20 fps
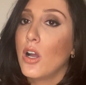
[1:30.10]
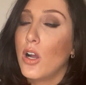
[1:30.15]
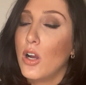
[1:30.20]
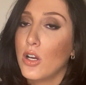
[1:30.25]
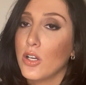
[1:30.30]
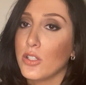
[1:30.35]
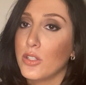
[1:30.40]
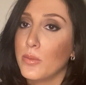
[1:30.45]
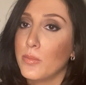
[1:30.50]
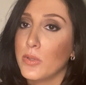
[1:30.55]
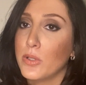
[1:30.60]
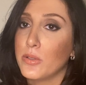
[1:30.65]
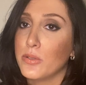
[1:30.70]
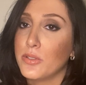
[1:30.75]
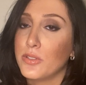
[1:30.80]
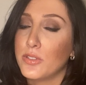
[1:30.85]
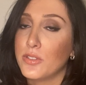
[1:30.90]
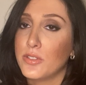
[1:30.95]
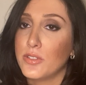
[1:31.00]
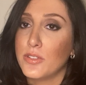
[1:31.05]
are the
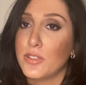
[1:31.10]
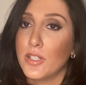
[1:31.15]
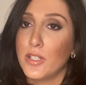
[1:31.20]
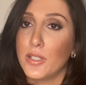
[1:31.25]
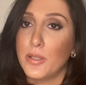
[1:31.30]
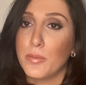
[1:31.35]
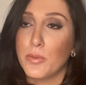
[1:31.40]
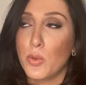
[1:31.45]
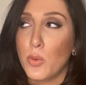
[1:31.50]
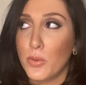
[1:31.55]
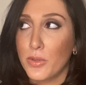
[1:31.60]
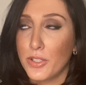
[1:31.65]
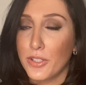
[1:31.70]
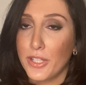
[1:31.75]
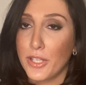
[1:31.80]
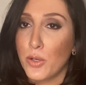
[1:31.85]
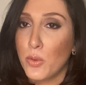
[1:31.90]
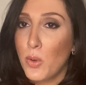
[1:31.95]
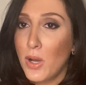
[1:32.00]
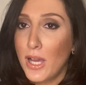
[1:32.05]
most they're
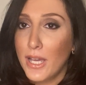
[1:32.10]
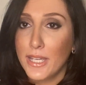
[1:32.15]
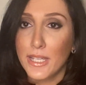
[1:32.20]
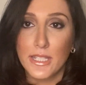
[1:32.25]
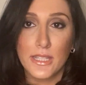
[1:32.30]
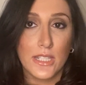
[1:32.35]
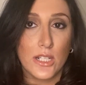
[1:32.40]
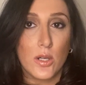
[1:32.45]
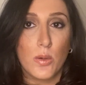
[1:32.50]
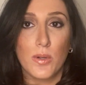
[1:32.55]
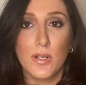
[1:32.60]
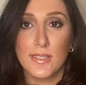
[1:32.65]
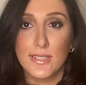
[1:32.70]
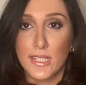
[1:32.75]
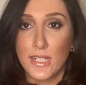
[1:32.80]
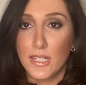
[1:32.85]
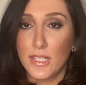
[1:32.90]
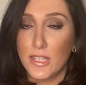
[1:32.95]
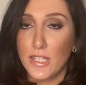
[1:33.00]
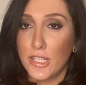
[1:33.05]
like quiet, they don't want to say
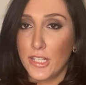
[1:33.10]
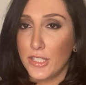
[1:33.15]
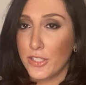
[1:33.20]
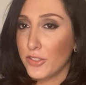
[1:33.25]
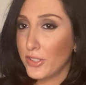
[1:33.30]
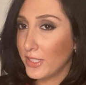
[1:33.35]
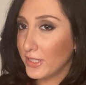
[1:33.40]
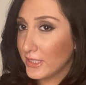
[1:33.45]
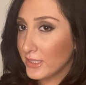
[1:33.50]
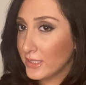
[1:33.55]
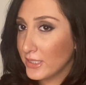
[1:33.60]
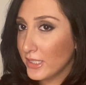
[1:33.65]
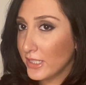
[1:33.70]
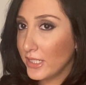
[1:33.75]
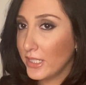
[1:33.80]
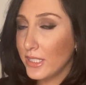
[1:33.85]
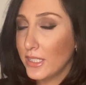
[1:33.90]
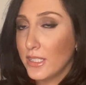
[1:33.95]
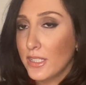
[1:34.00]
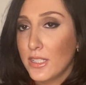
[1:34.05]
anything, they're like
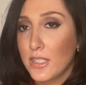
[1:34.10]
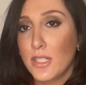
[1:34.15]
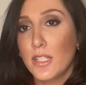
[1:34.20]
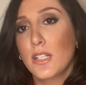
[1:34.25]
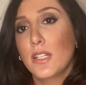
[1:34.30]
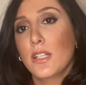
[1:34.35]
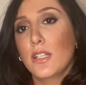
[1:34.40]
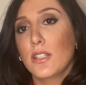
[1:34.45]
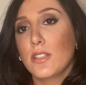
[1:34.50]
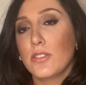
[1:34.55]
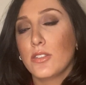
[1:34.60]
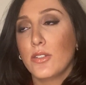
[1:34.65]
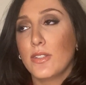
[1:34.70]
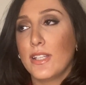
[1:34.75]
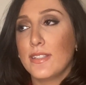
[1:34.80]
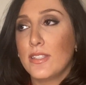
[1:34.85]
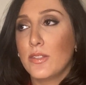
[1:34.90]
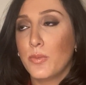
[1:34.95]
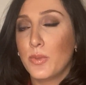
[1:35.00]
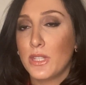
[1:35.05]
listening. So
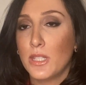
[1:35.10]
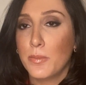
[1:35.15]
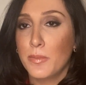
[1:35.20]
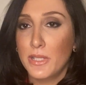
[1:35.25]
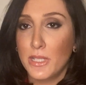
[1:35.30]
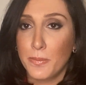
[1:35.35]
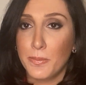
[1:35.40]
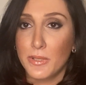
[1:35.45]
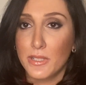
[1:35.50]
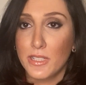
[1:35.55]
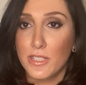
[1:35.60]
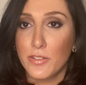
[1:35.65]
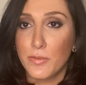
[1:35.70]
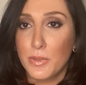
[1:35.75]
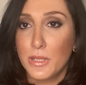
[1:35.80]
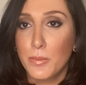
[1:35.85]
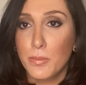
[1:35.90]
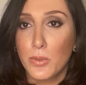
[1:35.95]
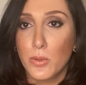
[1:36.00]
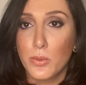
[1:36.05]
that's what the manipulative
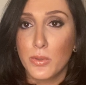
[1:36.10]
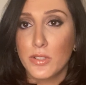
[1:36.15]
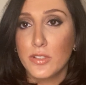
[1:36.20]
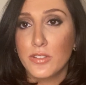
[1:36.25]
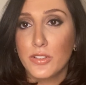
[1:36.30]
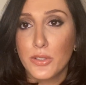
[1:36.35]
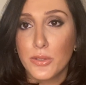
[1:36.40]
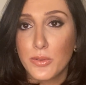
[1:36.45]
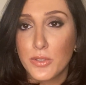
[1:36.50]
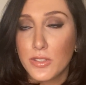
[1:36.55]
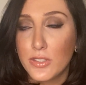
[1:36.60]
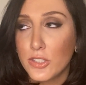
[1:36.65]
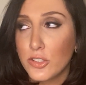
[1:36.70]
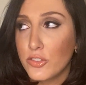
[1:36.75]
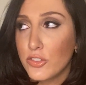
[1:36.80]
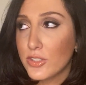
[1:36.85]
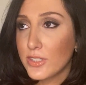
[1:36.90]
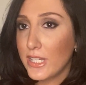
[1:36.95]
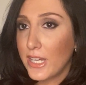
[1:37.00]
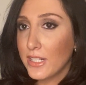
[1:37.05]
people will do, is they'll
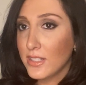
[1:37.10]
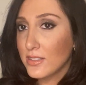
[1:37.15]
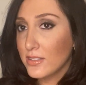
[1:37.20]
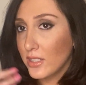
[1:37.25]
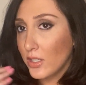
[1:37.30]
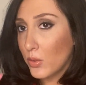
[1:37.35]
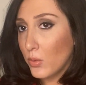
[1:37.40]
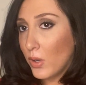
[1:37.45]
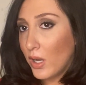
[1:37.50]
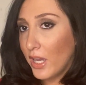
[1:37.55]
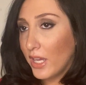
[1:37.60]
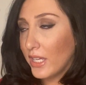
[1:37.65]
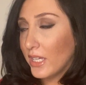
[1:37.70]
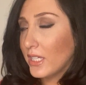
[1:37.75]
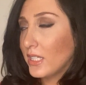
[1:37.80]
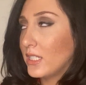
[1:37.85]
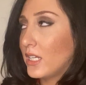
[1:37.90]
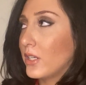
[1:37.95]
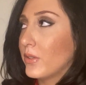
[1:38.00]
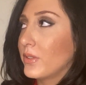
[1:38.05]
just kind of stay
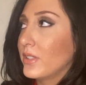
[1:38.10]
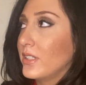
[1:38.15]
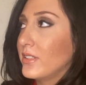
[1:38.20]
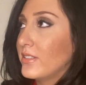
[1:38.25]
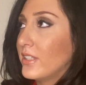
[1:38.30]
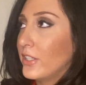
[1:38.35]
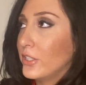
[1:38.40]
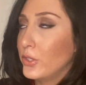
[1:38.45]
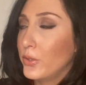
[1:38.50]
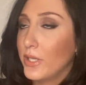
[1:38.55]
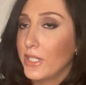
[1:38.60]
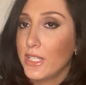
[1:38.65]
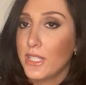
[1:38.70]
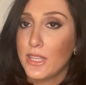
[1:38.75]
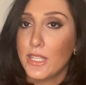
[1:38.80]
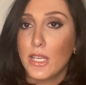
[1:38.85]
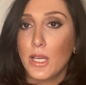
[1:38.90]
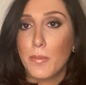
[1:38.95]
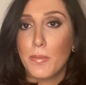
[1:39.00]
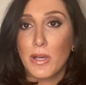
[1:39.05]
quiet, not really tell you
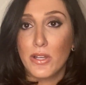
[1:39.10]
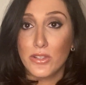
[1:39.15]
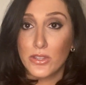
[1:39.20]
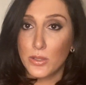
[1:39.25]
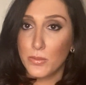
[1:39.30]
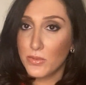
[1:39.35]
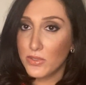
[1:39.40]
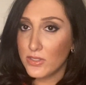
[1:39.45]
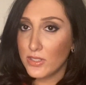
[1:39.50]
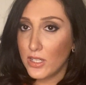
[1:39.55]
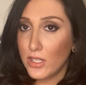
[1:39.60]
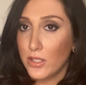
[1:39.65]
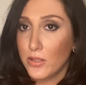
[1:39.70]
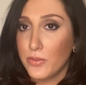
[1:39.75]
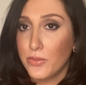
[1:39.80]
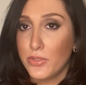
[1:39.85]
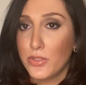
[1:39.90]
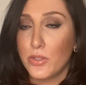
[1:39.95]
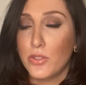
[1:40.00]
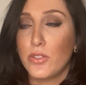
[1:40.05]
anything about
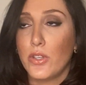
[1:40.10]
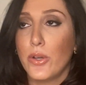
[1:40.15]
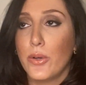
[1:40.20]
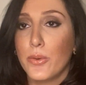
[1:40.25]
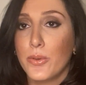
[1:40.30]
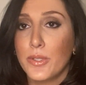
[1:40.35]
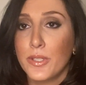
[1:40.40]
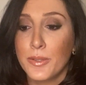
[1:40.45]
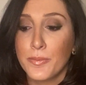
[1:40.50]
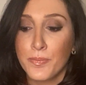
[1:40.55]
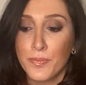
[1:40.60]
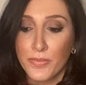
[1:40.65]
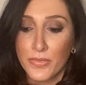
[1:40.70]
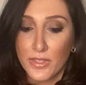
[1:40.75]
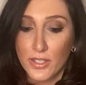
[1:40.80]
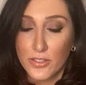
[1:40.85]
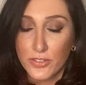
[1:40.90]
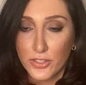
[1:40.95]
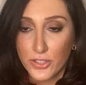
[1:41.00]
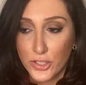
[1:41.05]
themselves. So
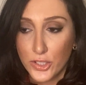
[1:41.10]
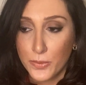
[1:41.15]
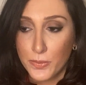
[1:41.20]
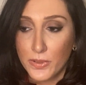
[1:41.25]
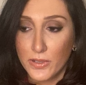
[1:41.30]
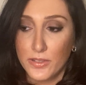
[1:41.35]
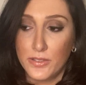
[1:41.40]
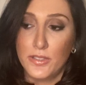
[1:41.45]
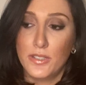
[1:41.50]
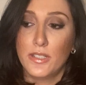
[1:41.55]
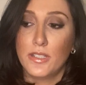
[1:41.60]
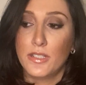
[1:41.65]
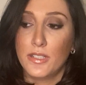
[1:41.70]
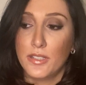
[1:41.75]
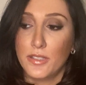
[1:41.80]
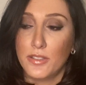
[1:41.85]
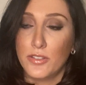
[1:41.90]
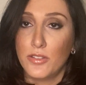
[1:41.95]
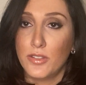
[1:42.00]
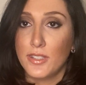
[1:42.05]
a secure person
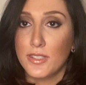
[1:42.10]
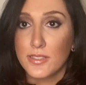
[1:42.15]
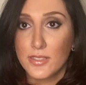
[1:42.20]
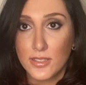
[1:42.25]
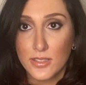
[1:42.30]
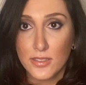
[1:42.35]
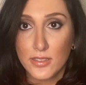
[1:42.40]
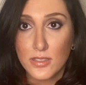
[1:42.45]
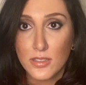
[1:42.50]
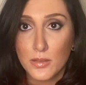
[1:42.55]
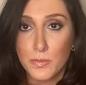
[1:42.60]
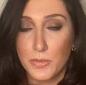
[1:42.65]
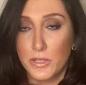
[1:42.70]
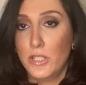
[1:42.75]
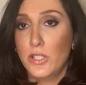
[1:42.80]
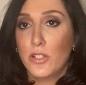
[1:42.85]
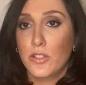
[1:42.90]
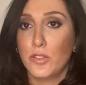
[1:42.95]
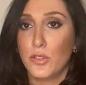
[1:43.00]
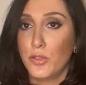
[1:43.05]
listens, but
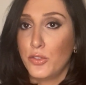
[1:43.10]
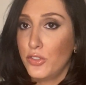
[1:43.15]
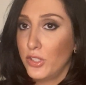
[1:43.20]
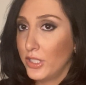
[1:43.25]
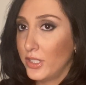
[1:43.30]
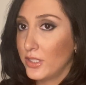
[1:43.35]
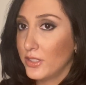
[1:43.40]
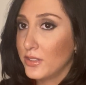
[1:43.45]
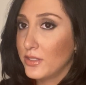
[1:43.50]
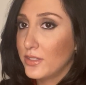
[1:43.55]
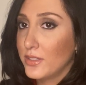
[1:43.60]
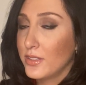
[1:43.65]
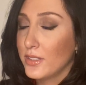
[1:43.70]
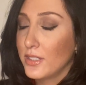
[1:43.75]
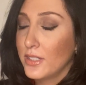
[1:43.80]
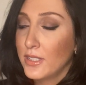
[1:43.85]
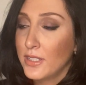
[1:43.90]
he also shares